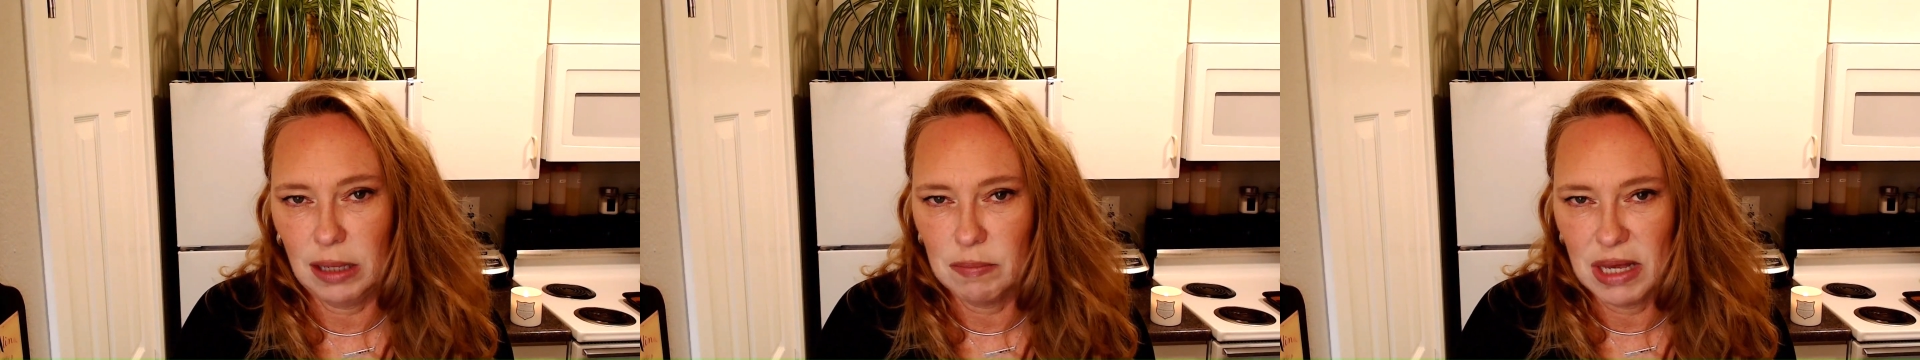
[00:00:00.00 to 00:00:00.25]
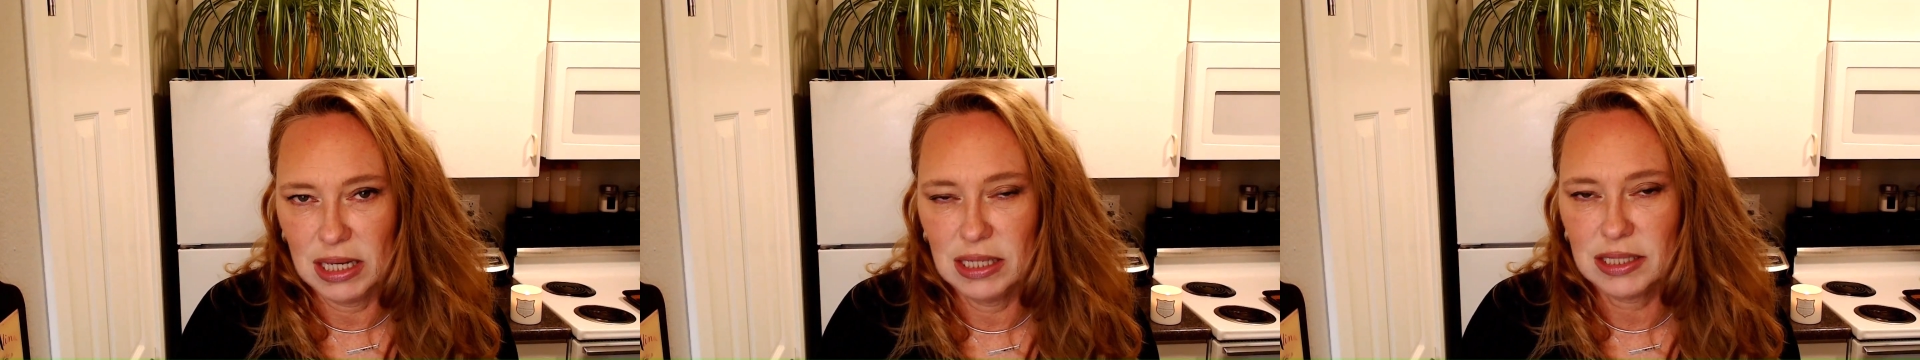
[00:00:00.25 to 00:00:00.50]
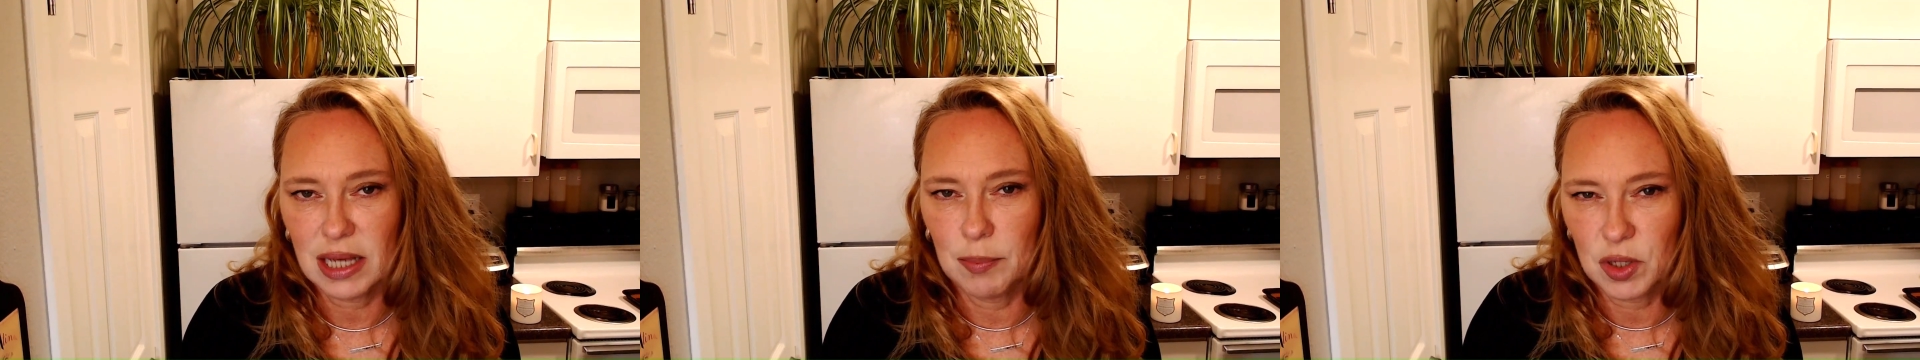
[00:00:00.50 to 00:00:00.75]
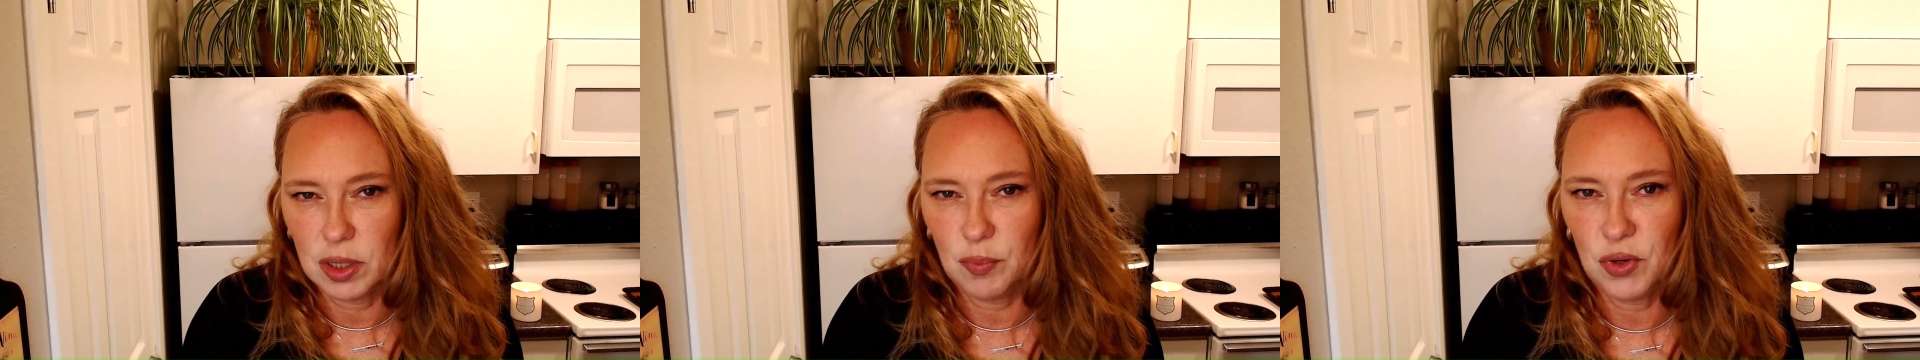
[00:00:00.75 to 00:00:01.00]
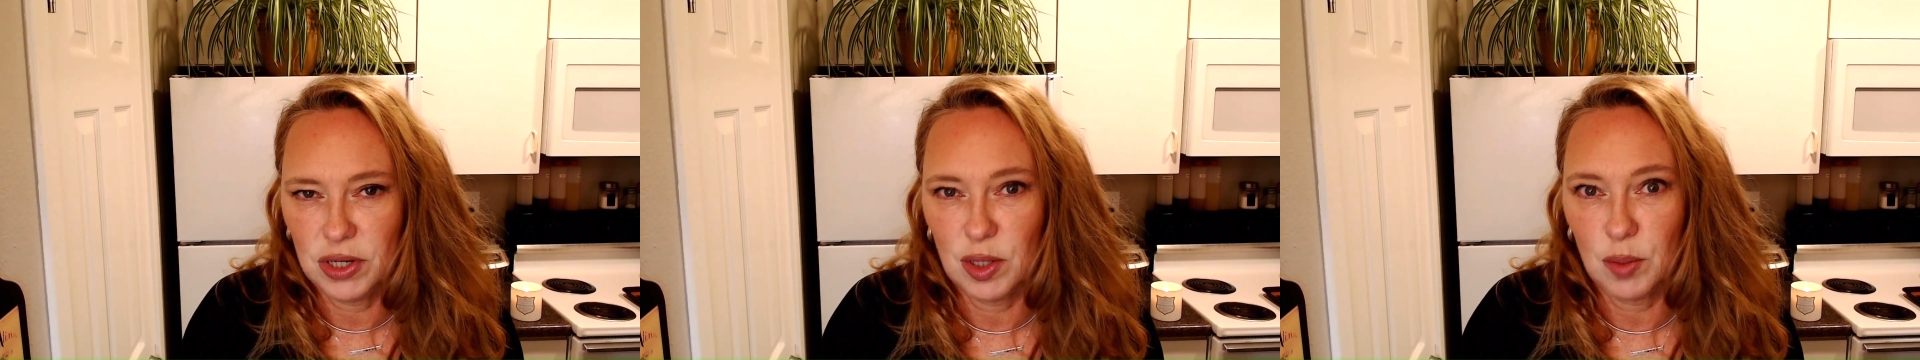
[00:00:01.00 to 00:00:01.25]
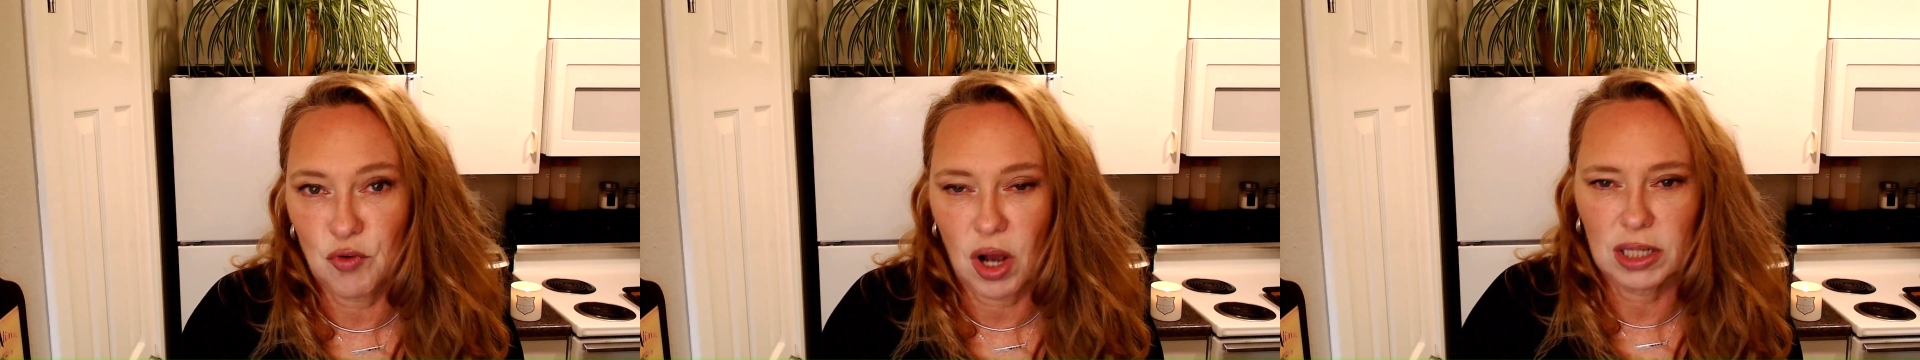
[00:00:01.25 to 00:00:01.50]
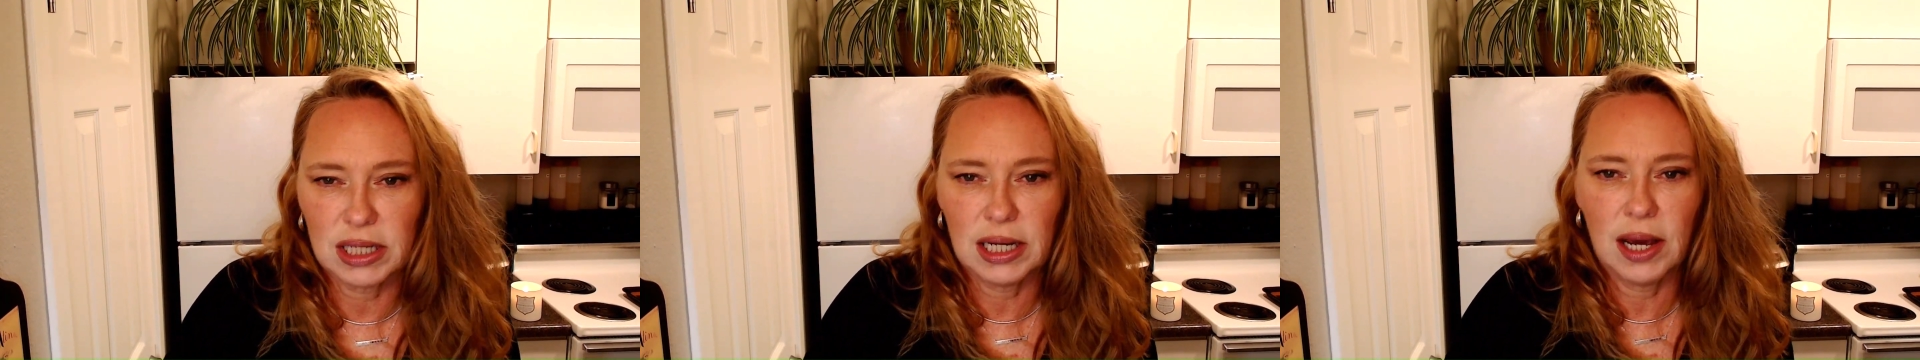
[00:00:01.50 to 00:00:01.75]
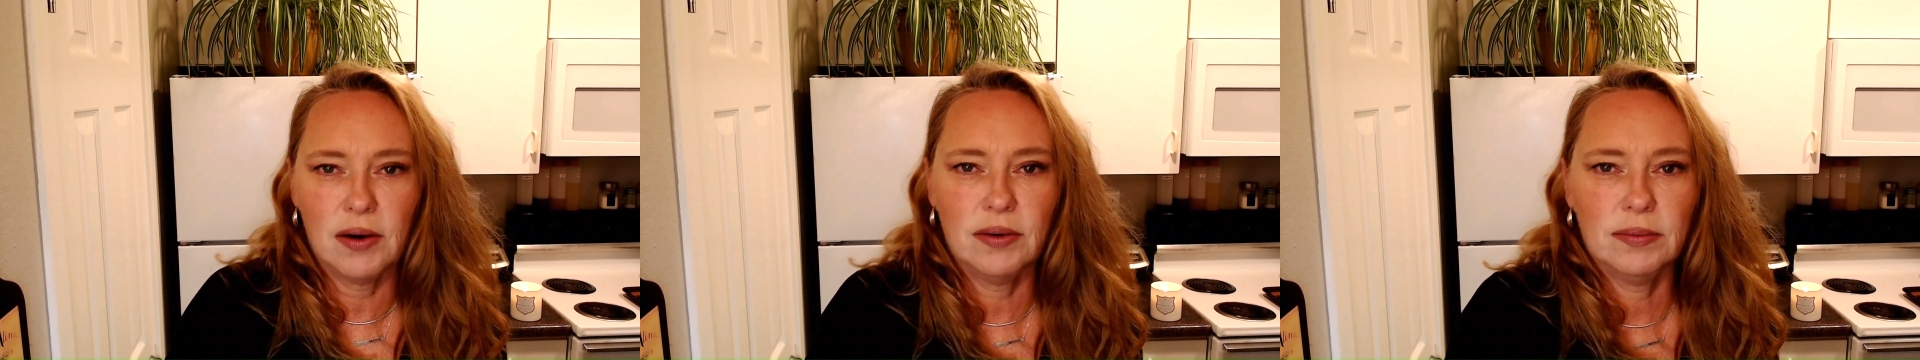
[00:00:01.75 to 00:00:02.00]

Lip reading: minutes. I'm going to put in the broccoli now.